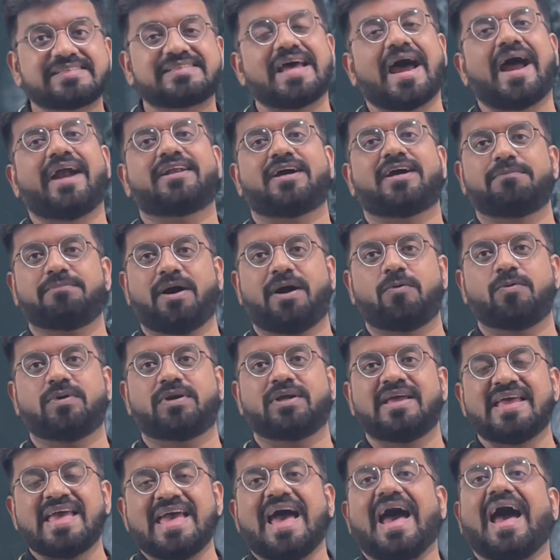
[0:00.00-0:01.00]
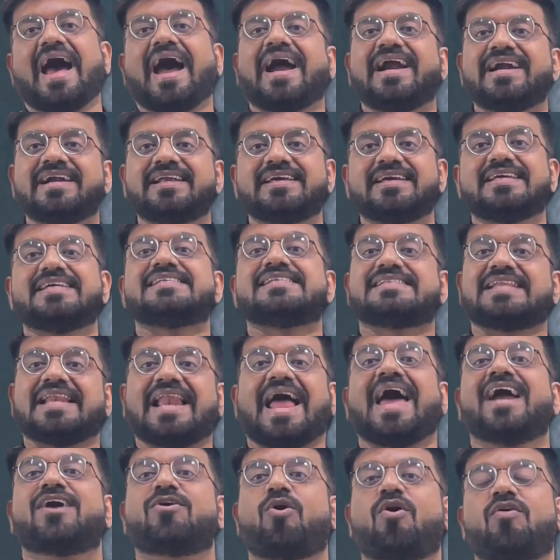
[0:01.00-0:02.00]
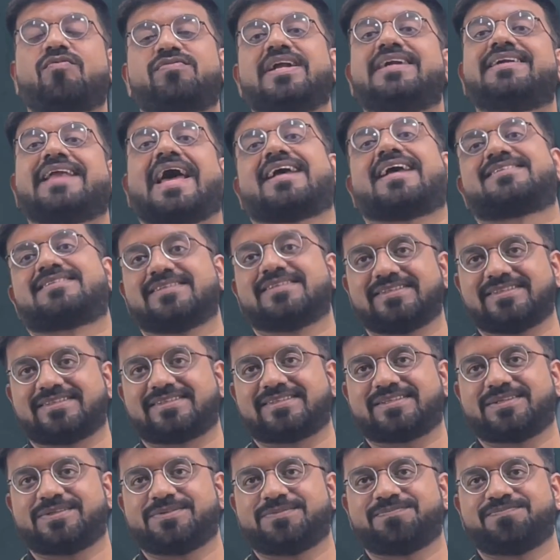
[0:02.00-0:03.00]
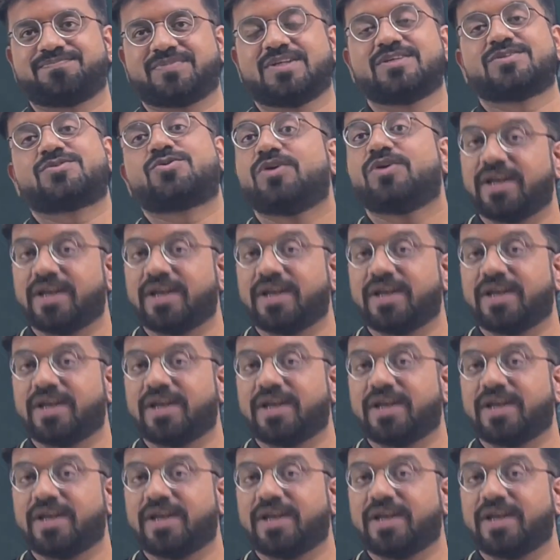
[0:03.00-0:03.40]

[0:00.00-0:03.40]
that amount and is lack of the taxes. So